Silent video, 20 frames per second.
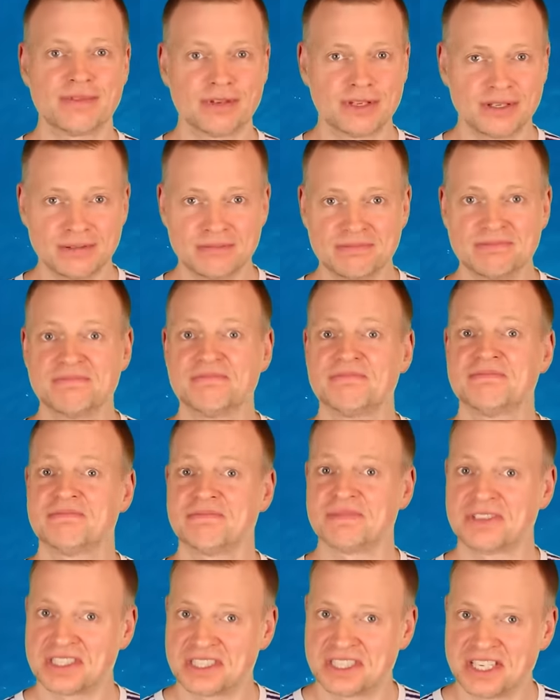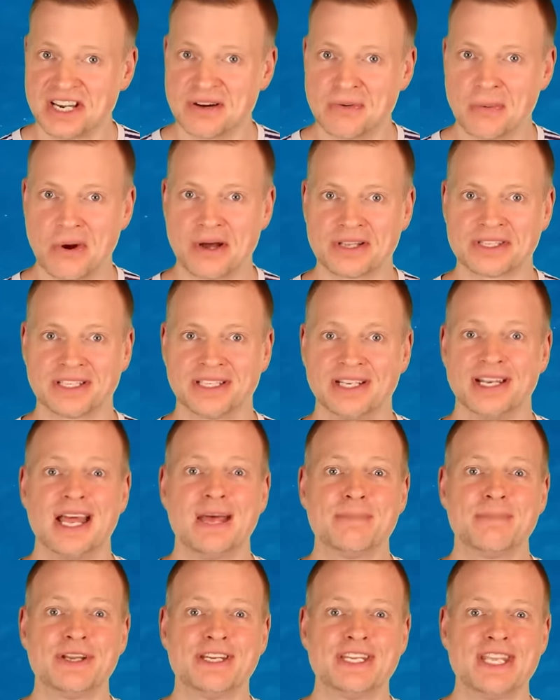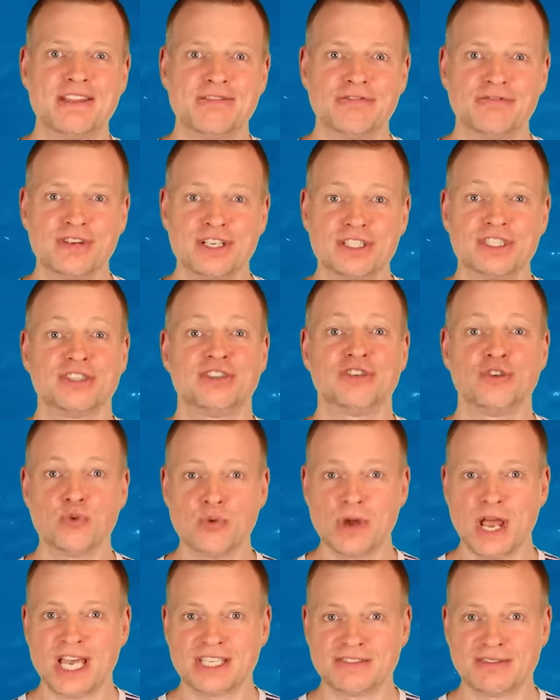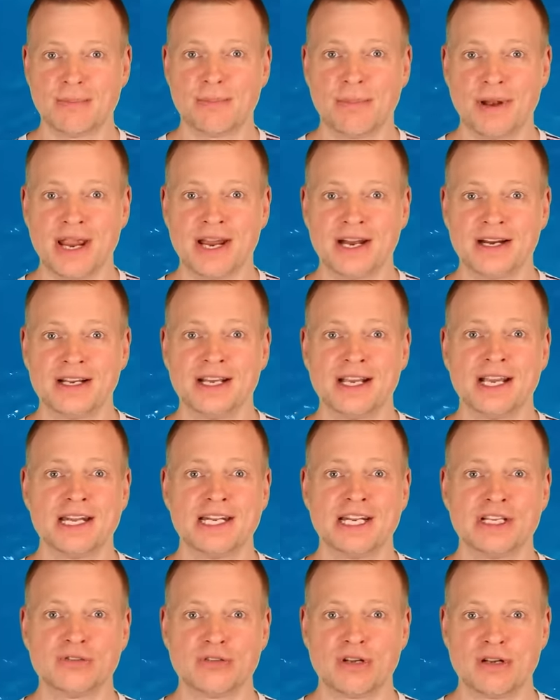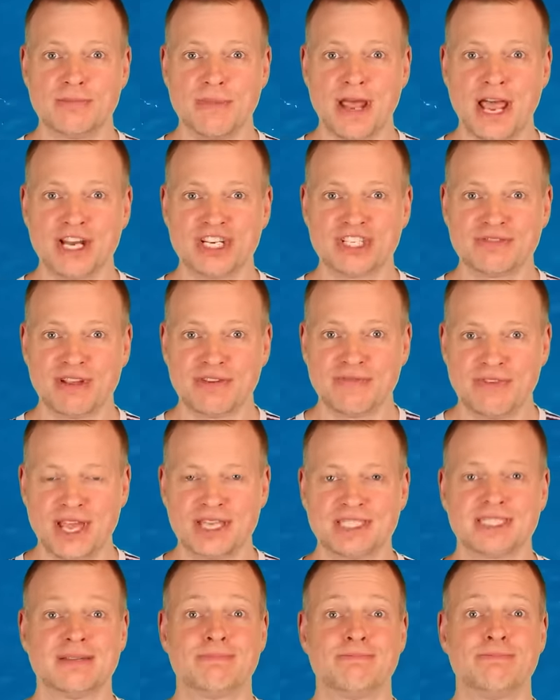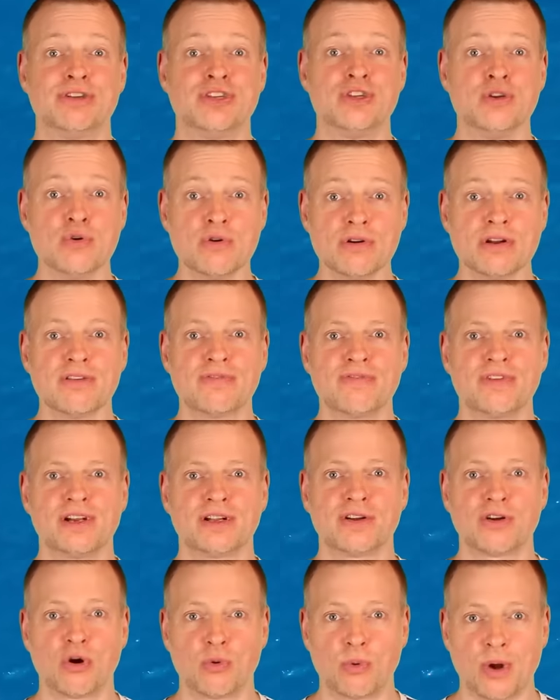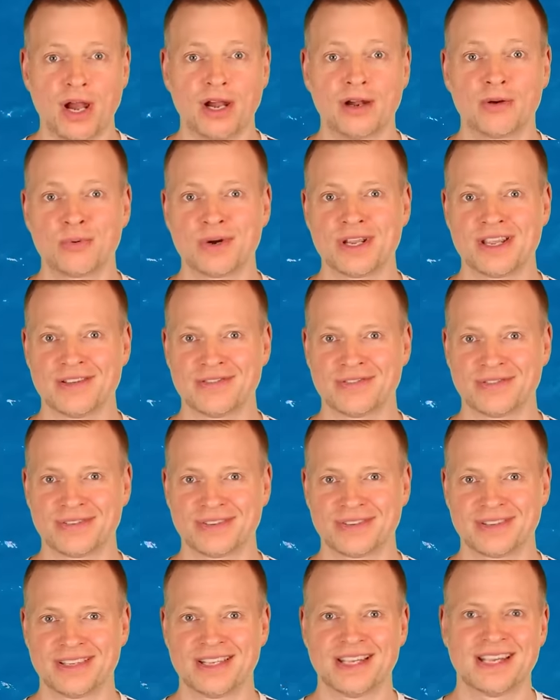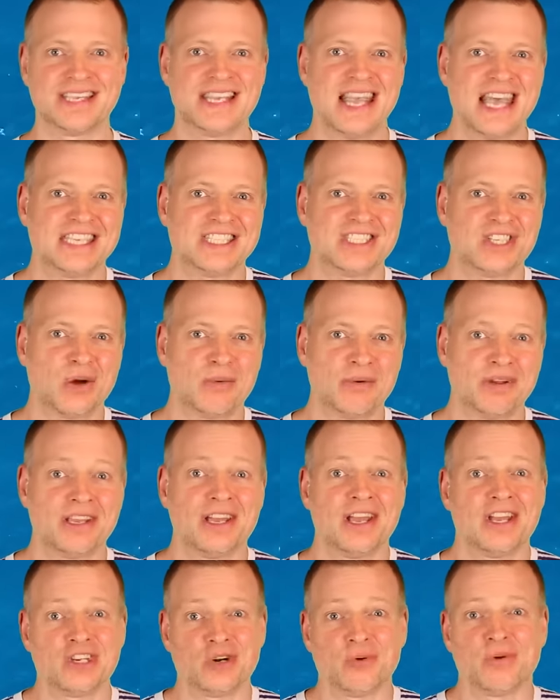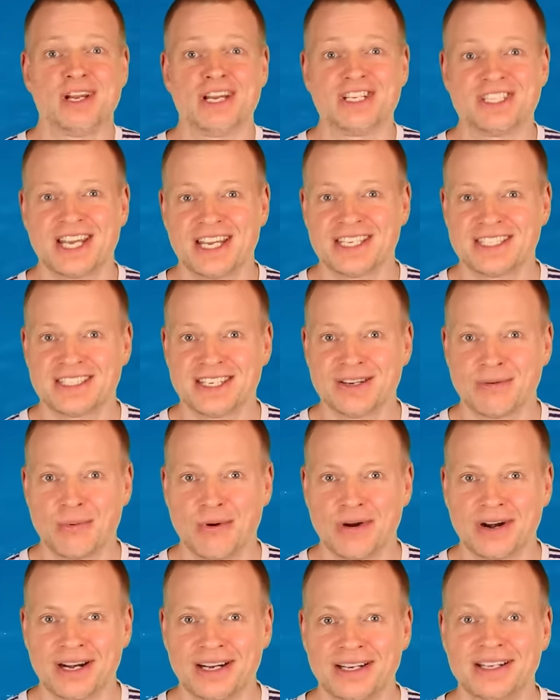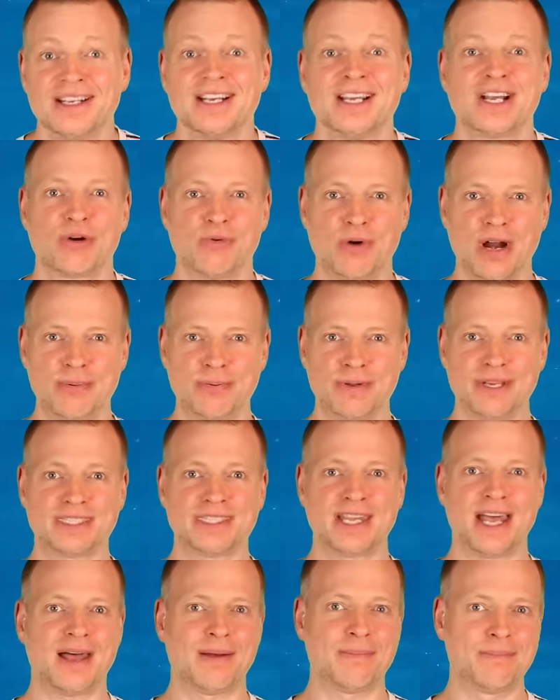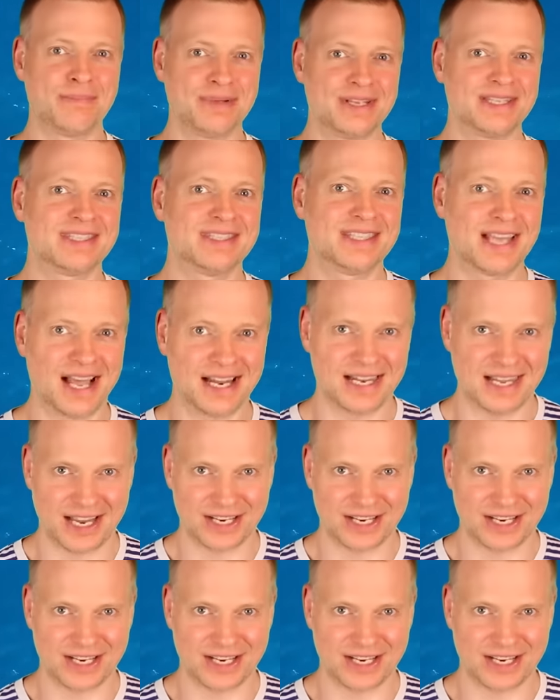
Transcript: the seawater, beneath which you as the player need to imagine that there's a beautiful coral reef. Yes, sorry, you really just see water. Graphics are a bit dull